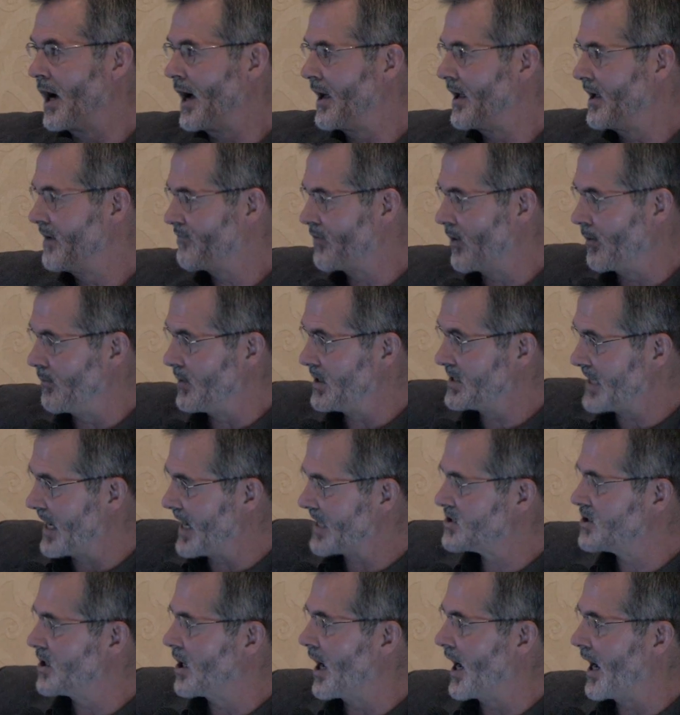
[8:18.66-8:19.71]
He's
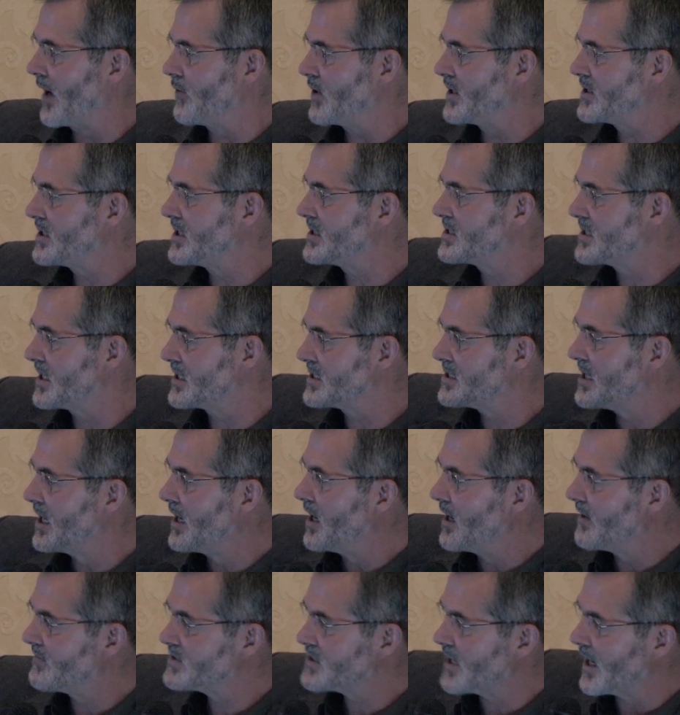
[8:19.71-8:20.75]
actually Irish. He says,
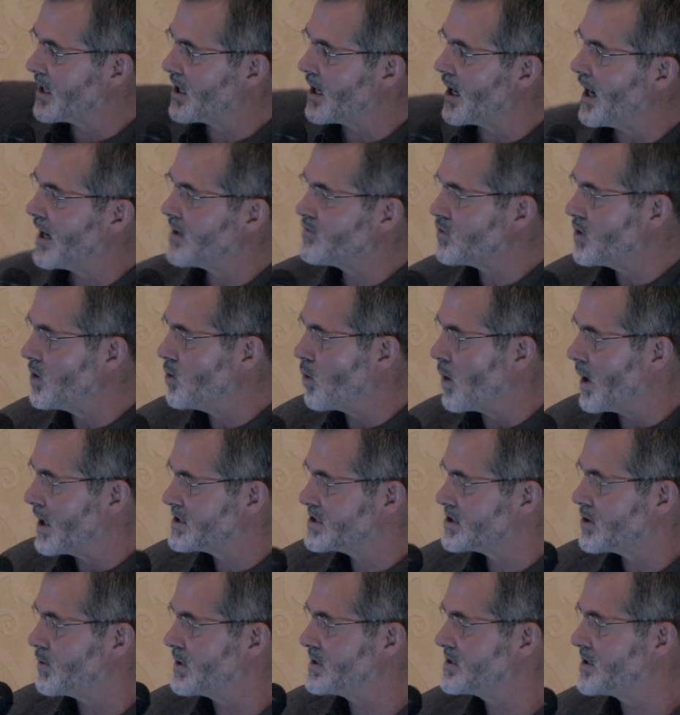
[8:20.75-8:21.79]
if psychiatry wants
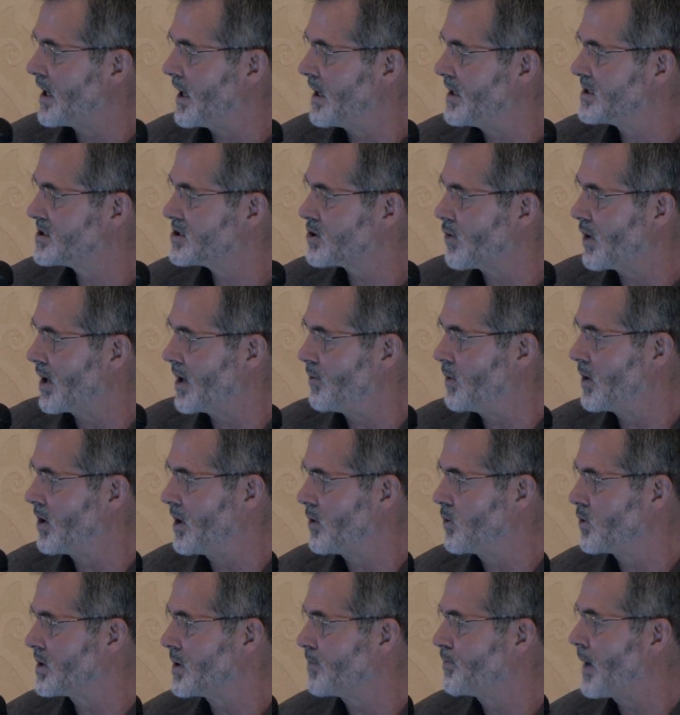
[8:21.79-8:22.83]
to retain its credibility
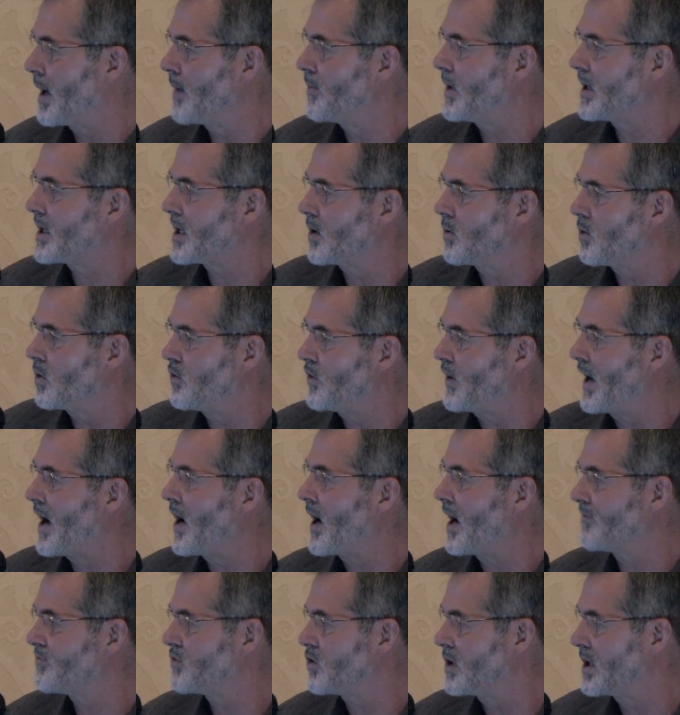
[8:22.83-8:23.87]
with the public, it will now
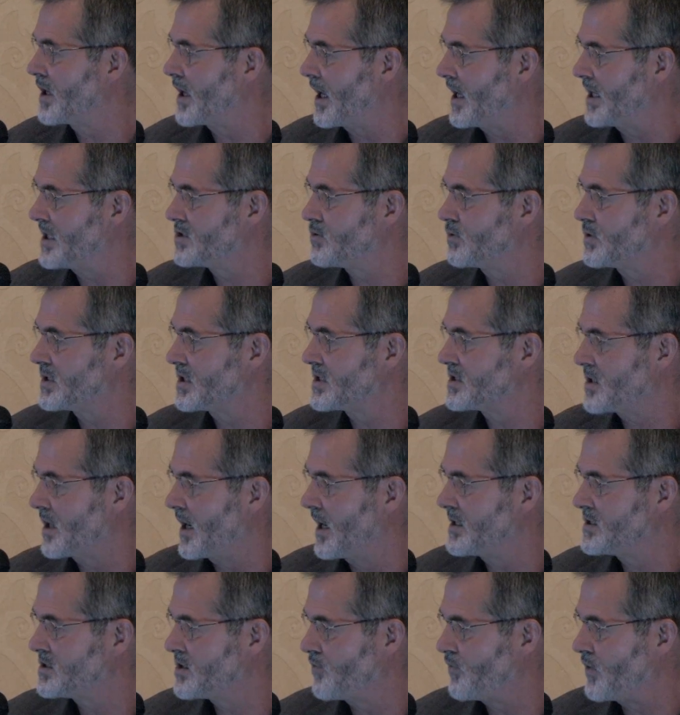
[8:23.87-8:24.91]
have to engage with the
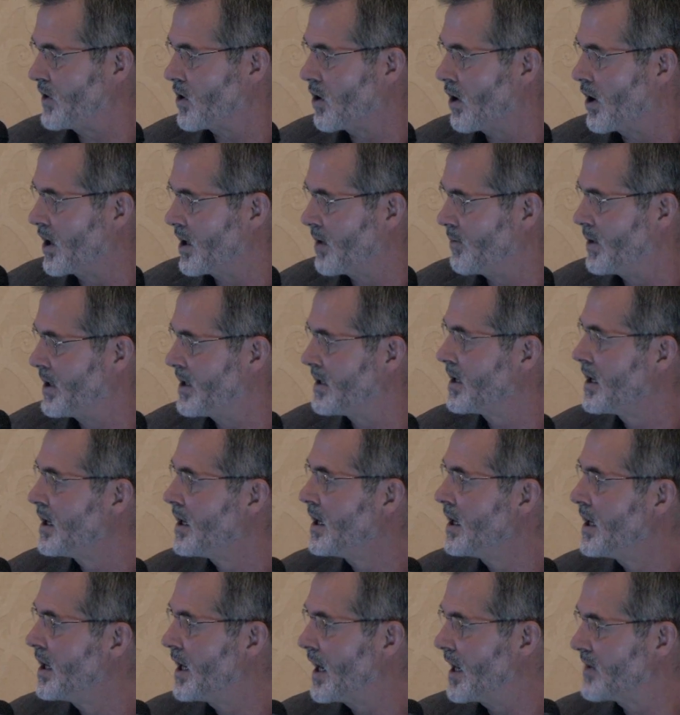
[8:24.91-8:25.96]
scientific argument
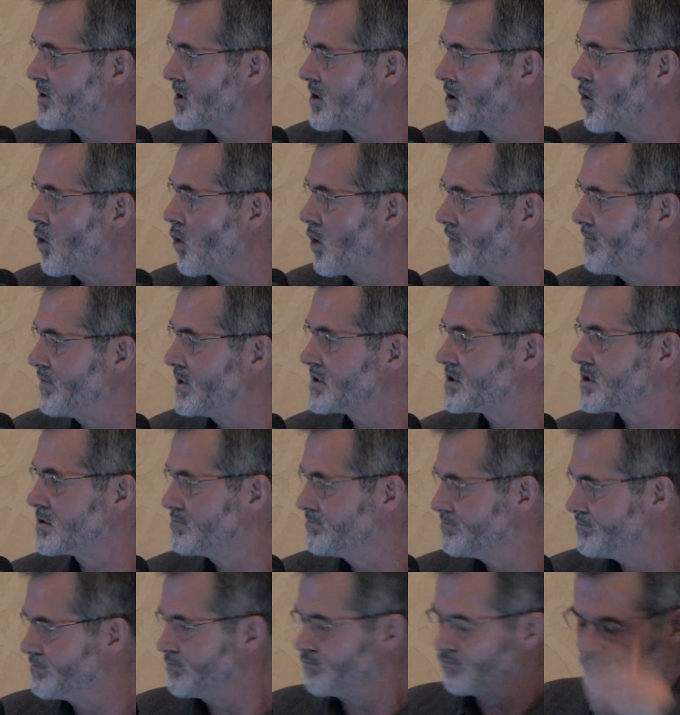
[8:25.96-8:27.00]
at the core of this
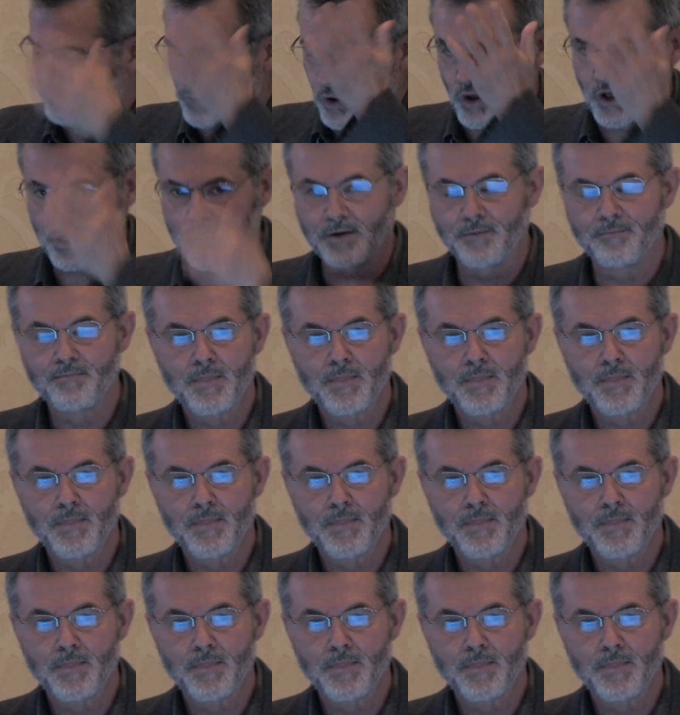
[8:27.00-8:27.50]
book.